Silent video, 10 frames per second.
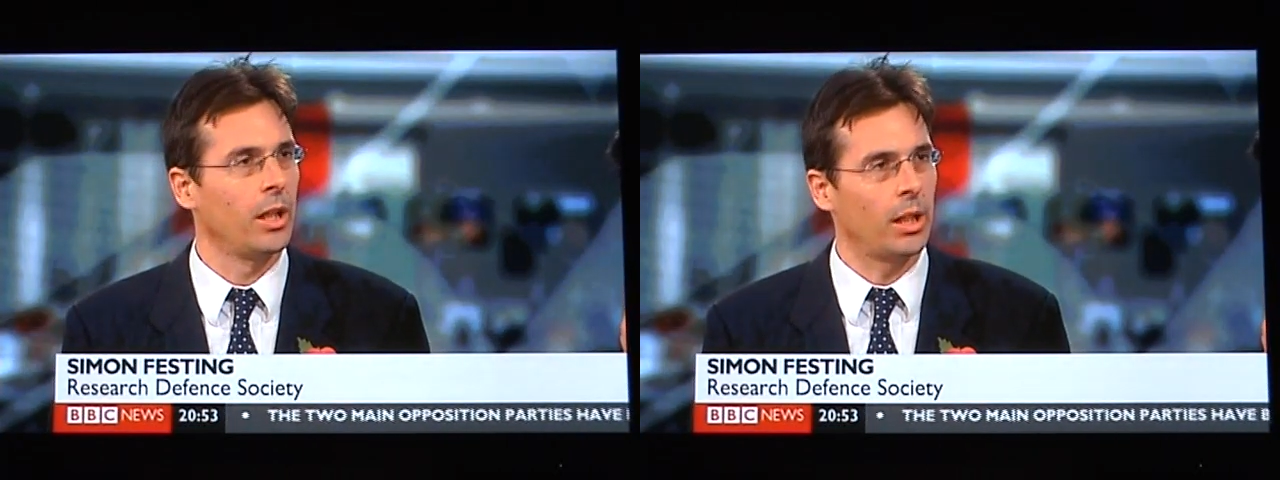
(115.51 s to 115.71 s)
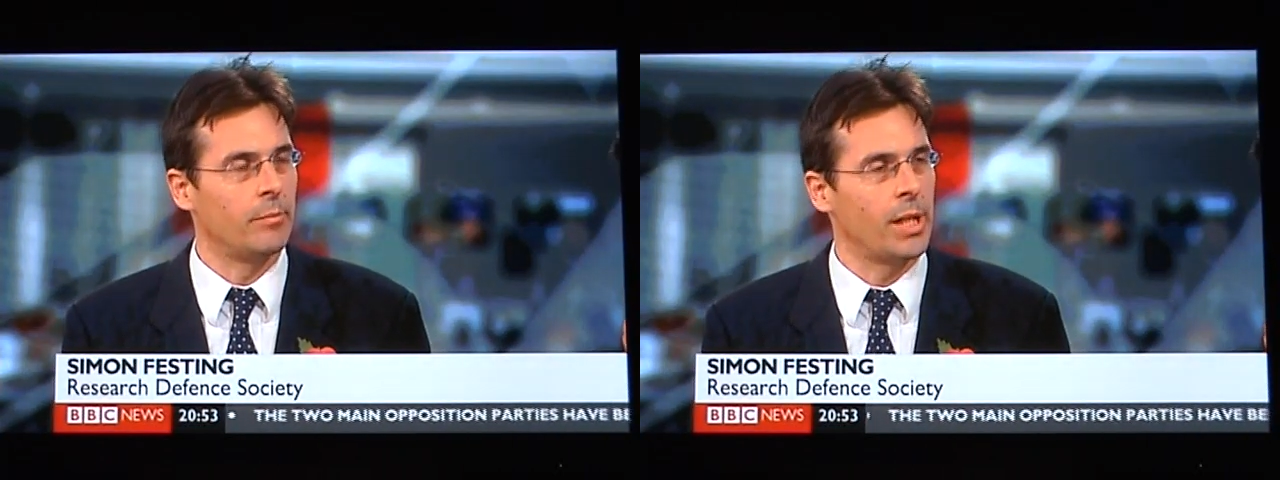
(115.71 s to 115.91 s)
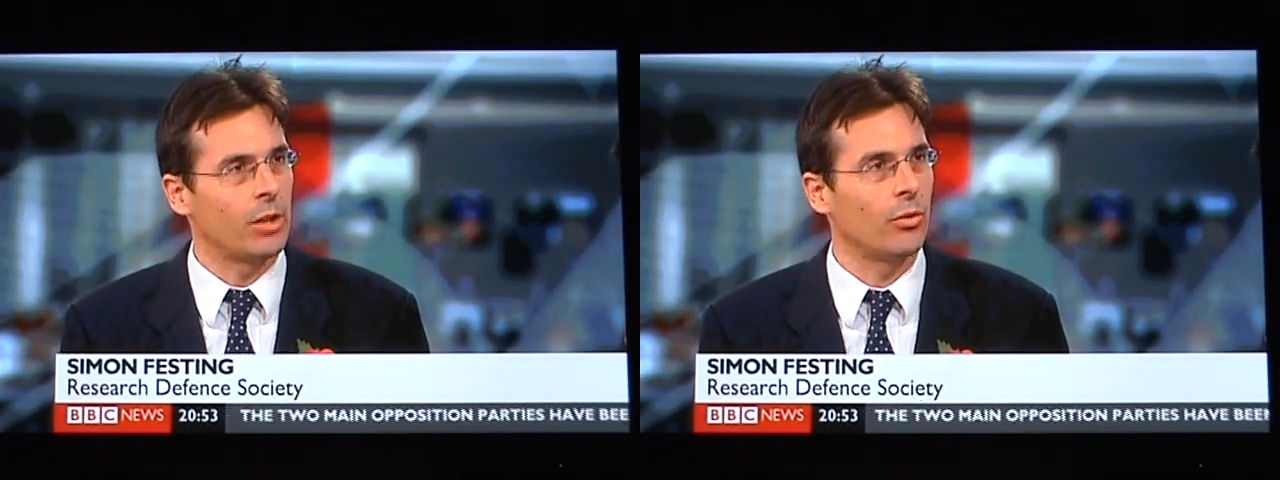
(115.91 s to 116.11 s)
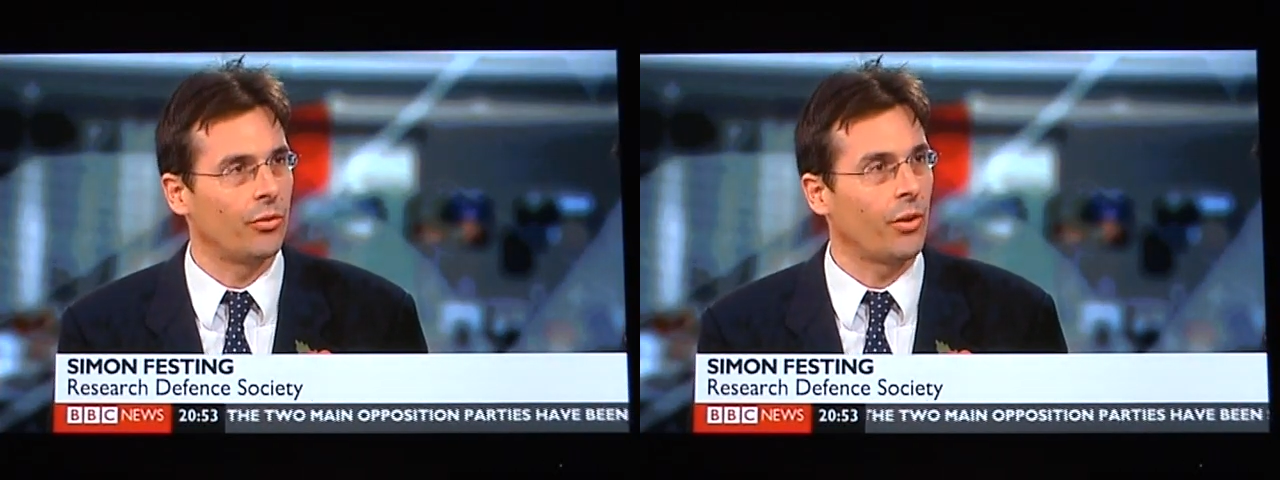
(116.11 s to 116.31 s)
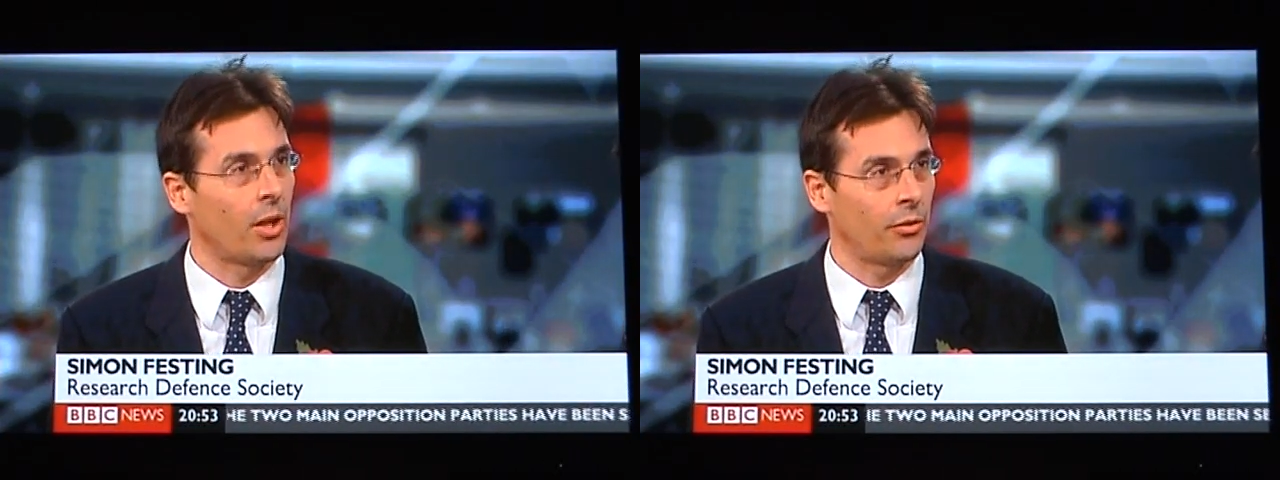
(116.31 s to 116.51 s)
in medical
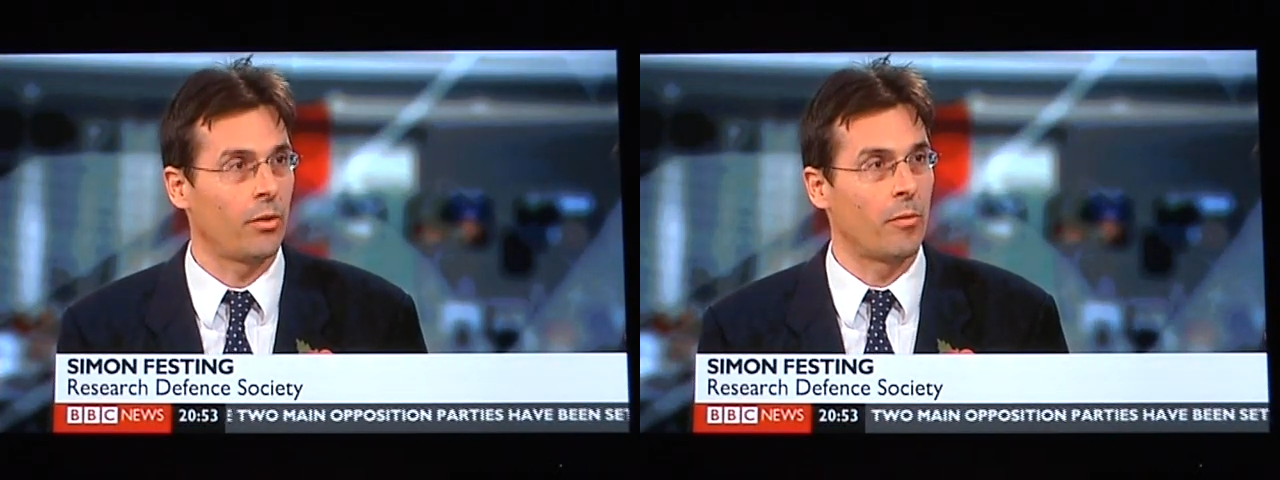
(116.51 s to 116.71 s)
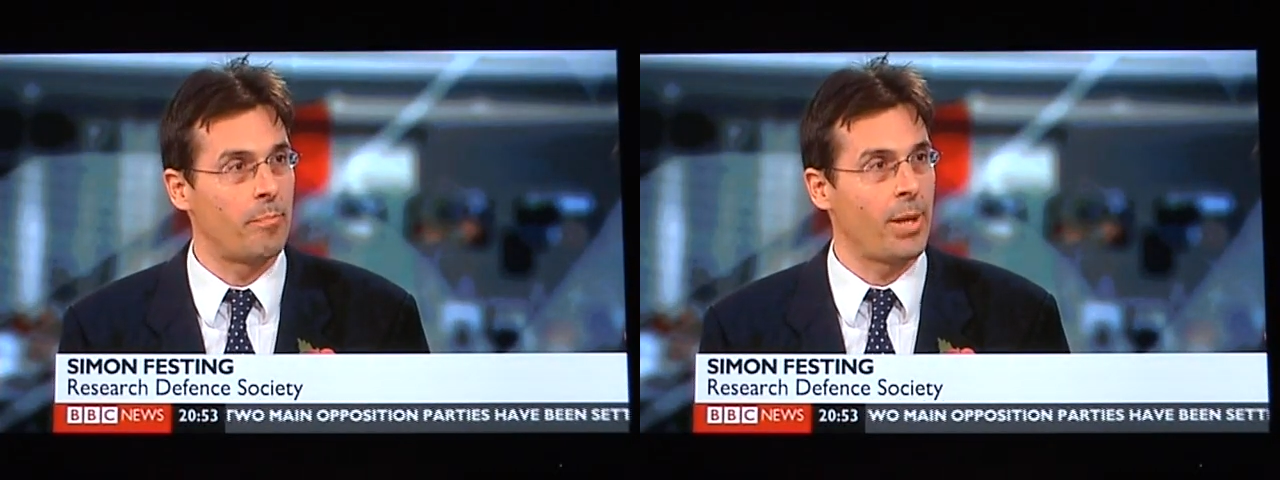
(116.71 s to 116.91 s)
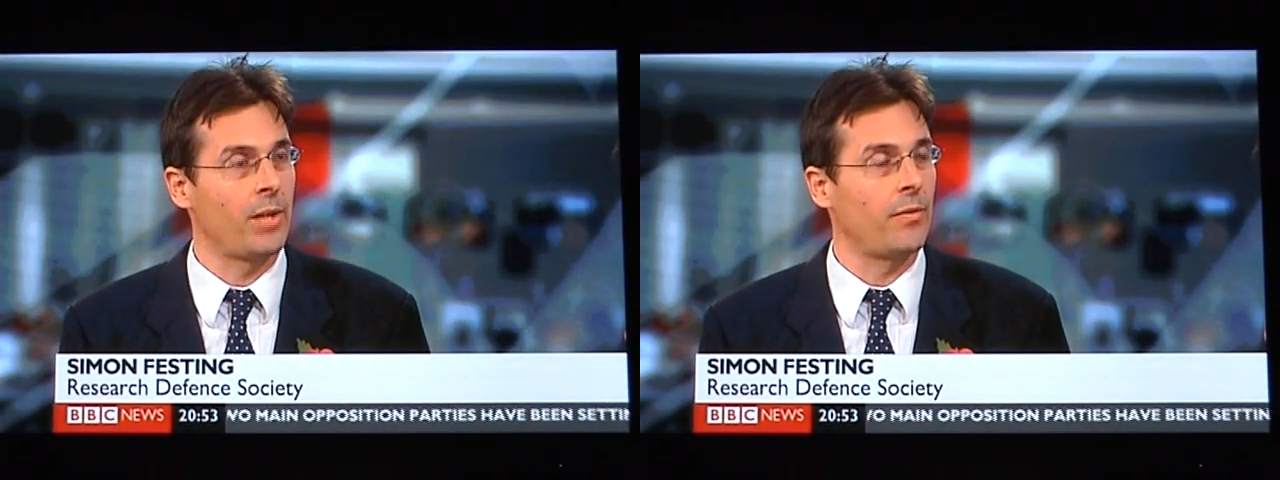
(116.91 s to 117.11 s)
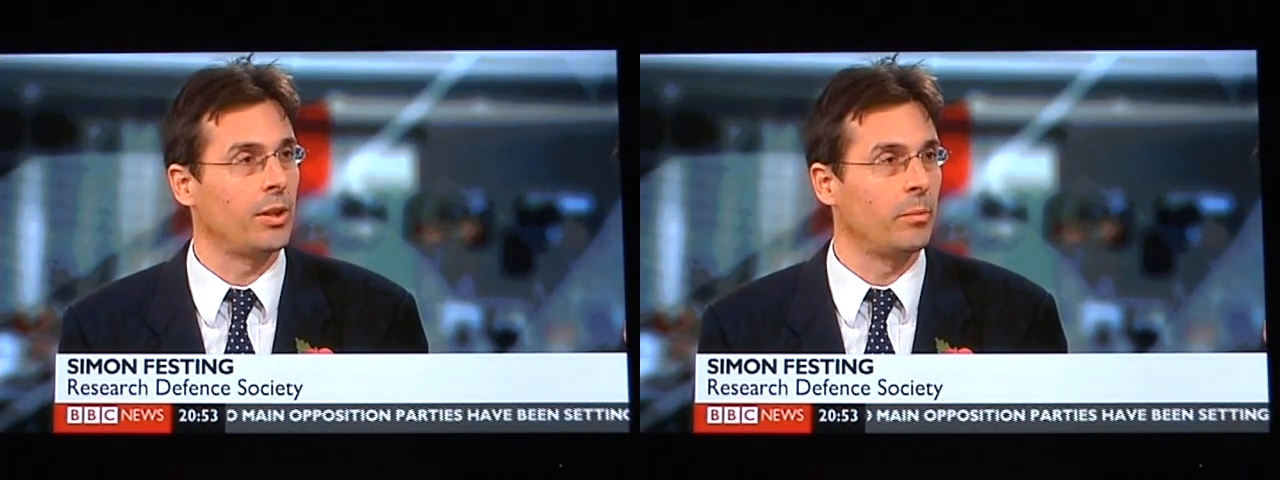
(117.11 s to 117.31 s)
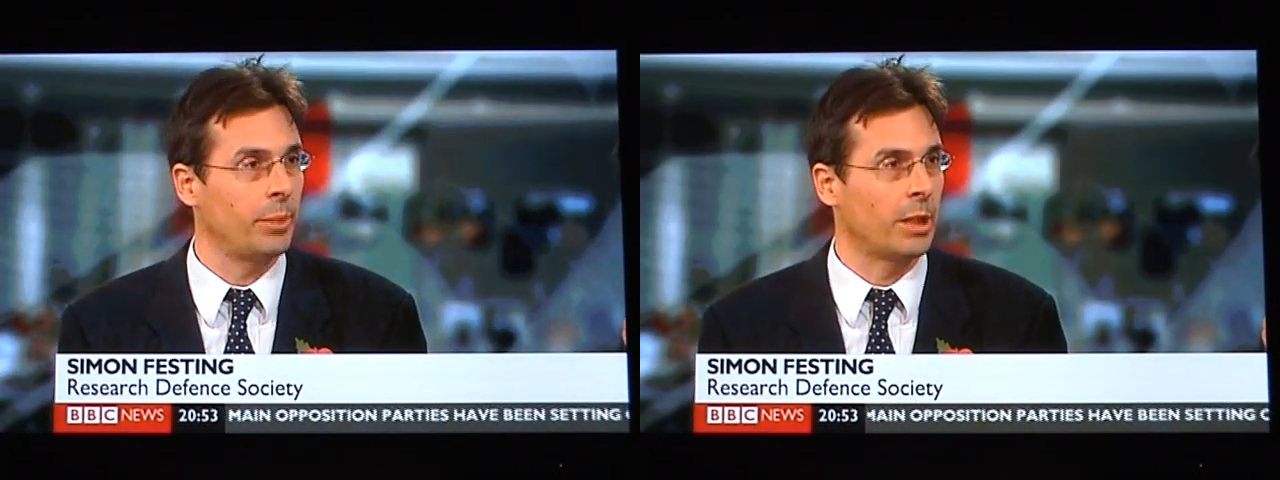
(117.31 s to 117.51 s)
science that have
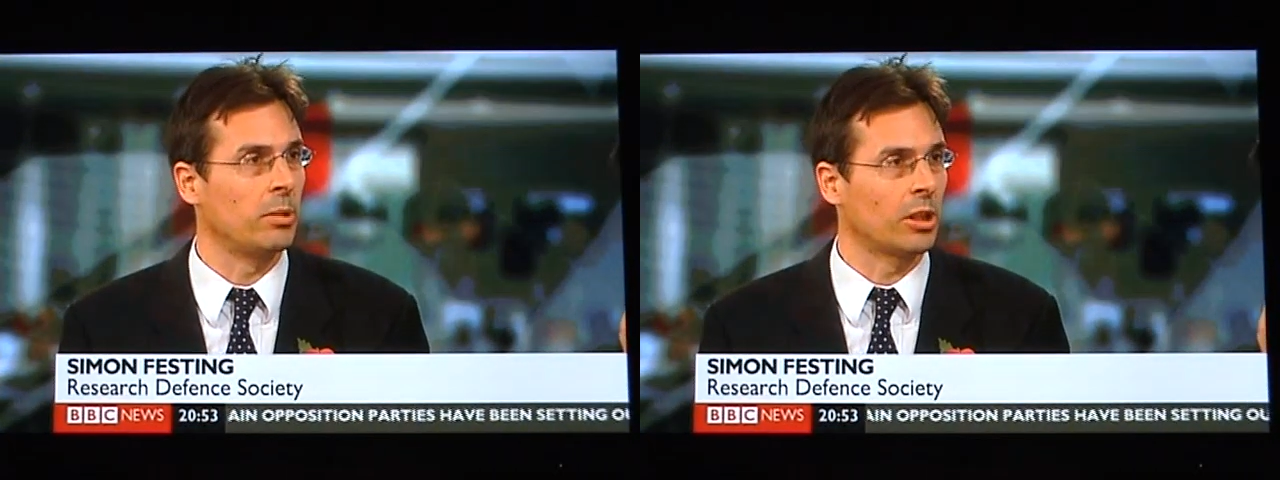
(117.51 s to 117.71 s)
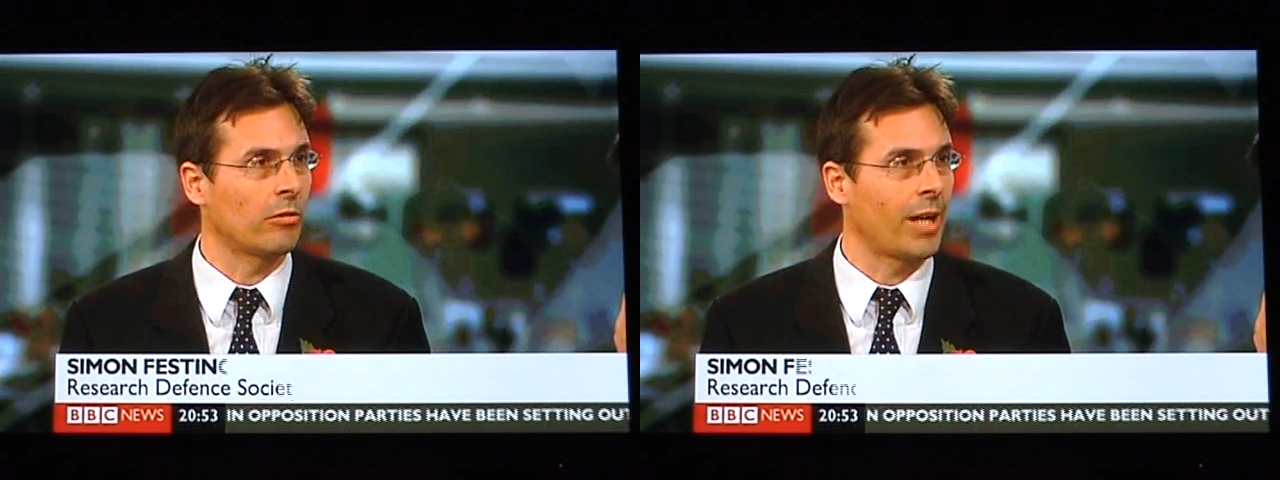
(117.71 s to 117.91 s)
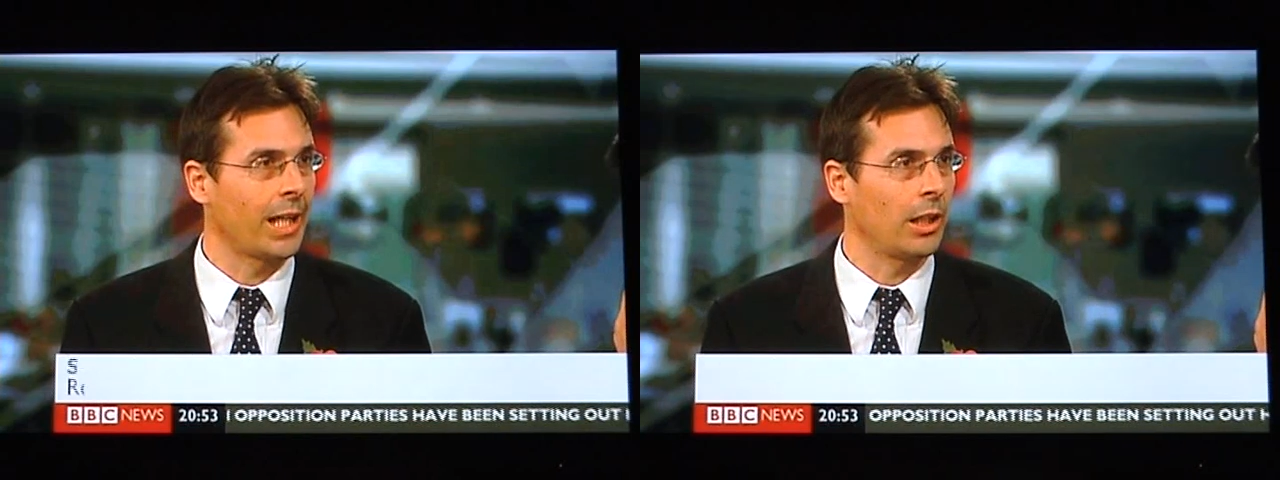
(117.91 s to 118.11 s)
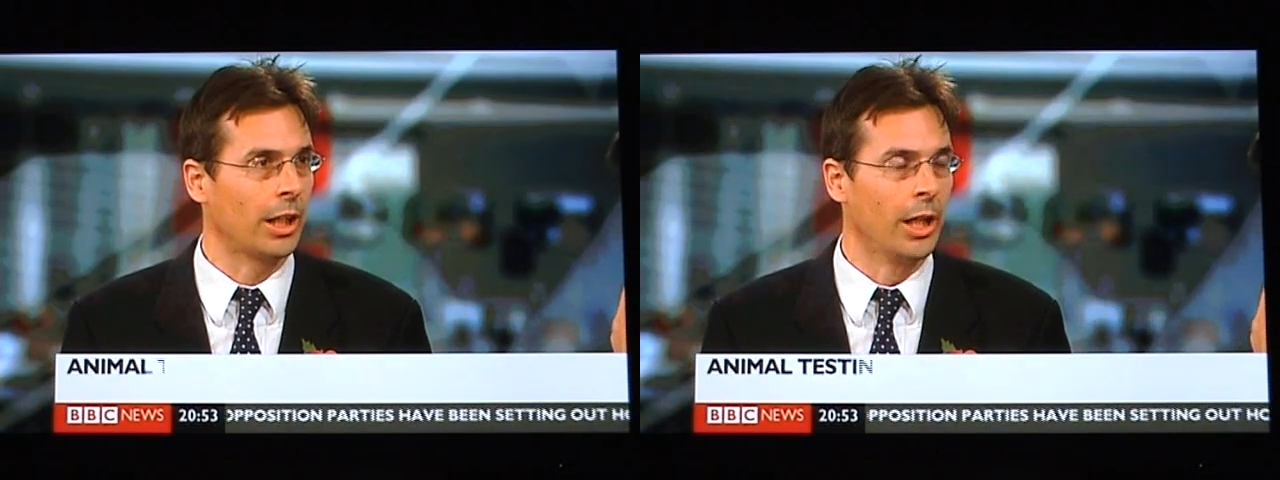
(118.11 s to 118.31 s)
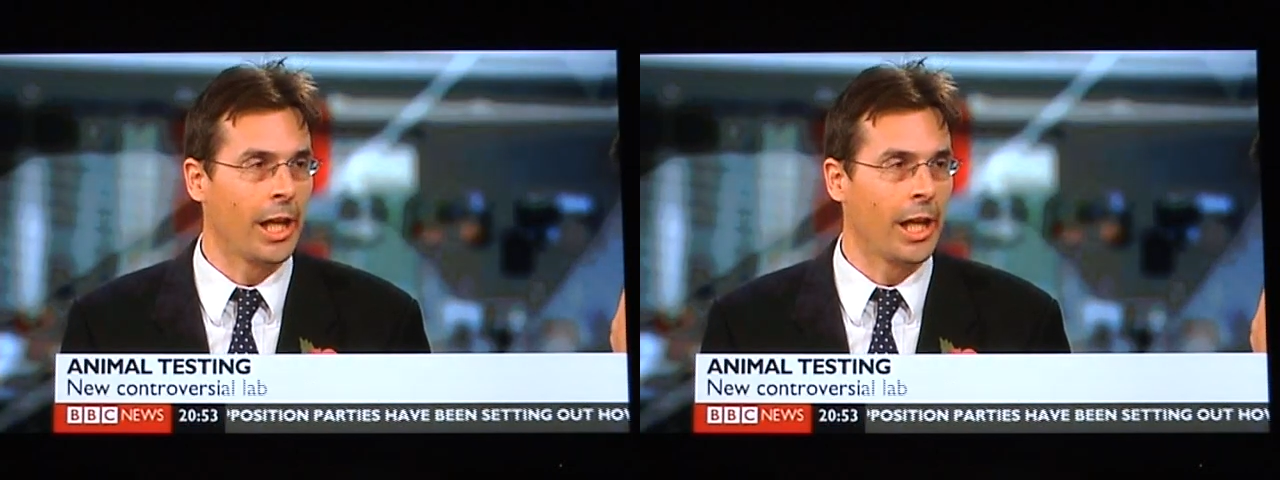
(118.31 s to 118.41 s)
benefited people directly.